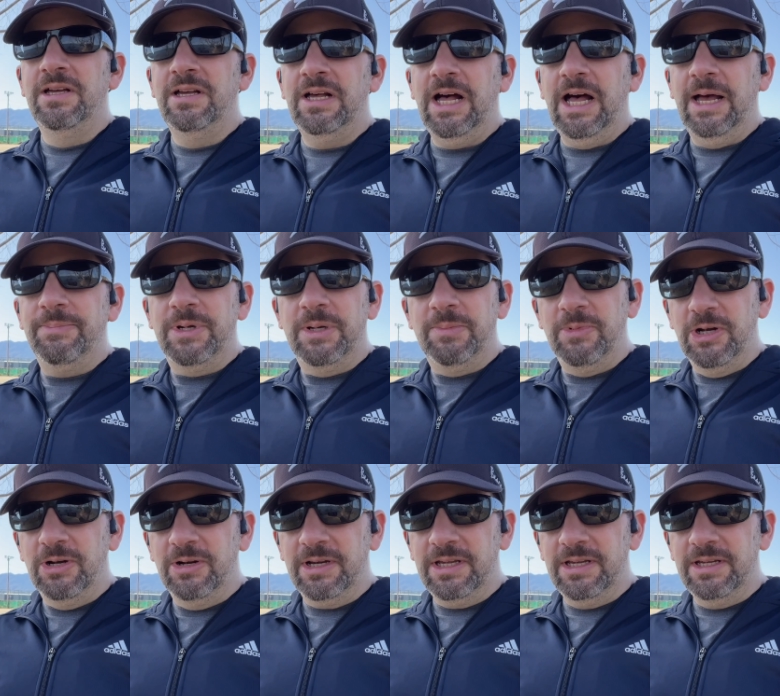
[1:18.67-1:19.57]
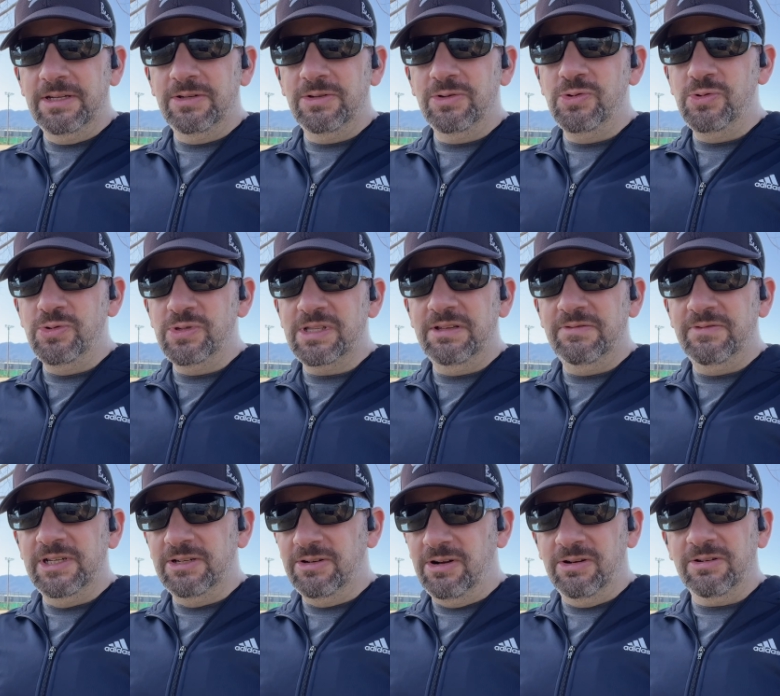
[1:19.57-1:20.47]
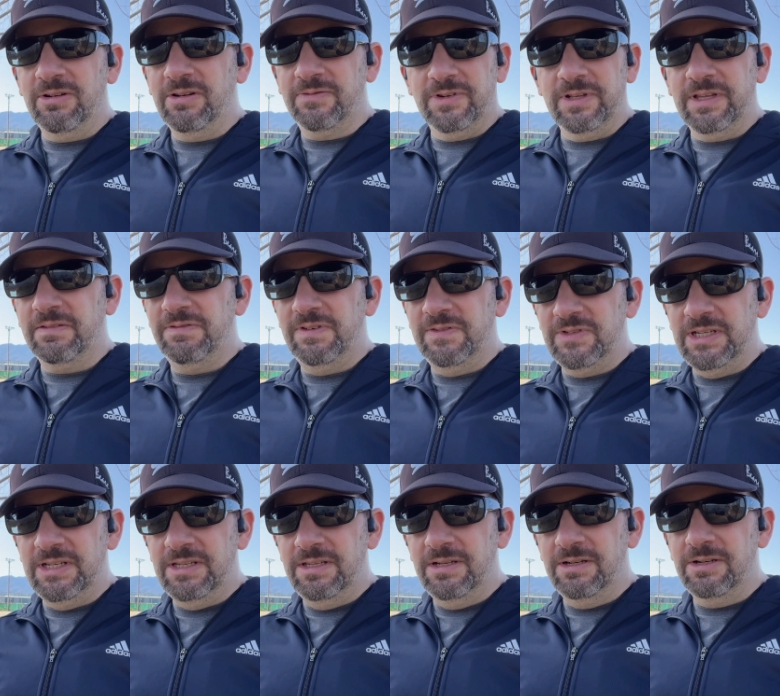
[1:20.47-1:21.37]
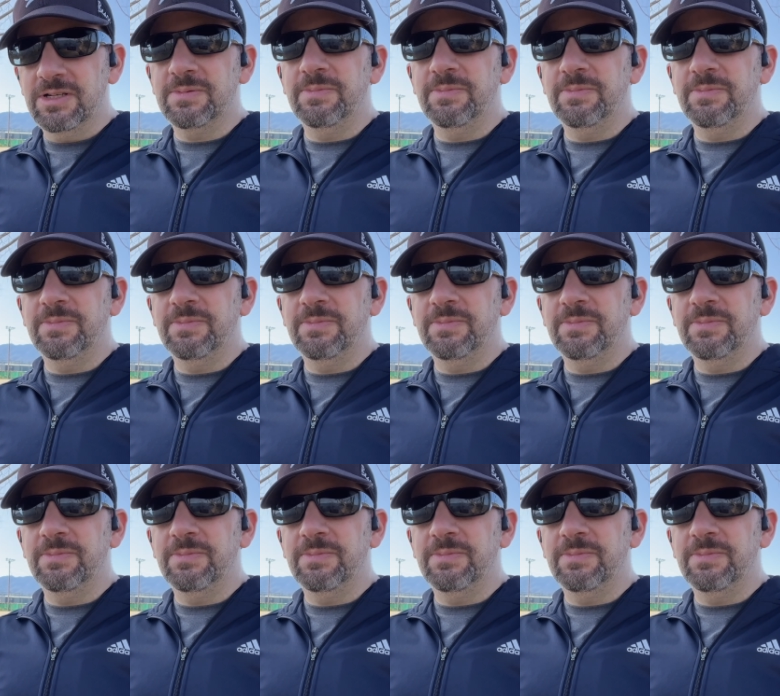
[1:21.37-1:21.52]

I'm an American who's lived in Hong Kong for like 15 years.